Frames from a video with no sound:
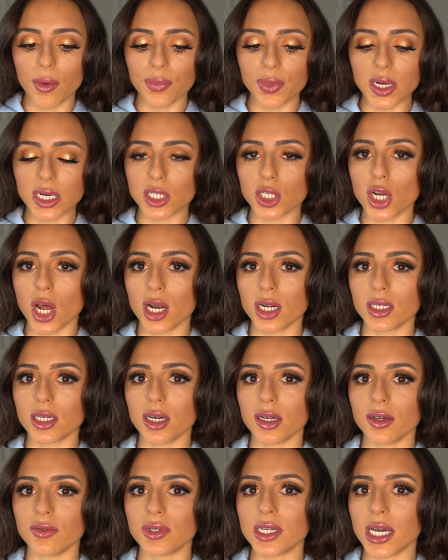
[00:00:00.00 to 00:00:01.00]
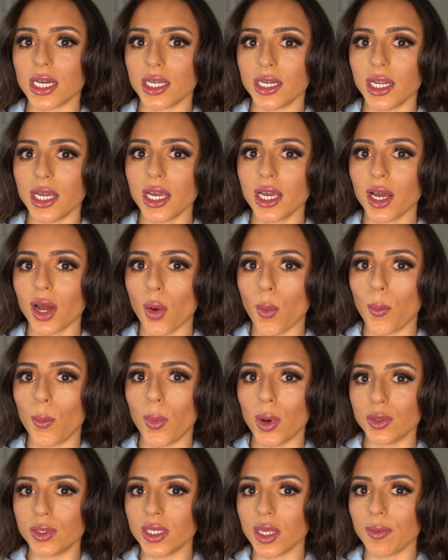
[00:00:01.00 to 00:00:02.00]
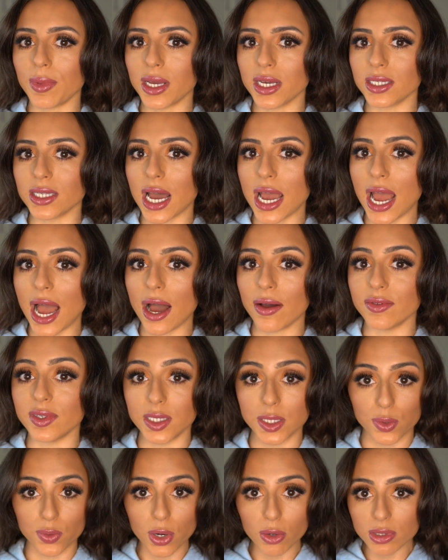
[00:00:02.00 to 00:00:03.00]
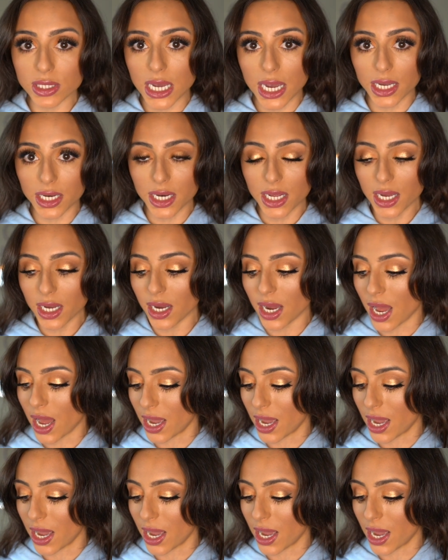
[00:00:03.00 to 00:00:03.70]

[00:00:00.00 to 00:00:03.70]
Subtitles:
There's not a ton of technique, mostly because I have 0 technique.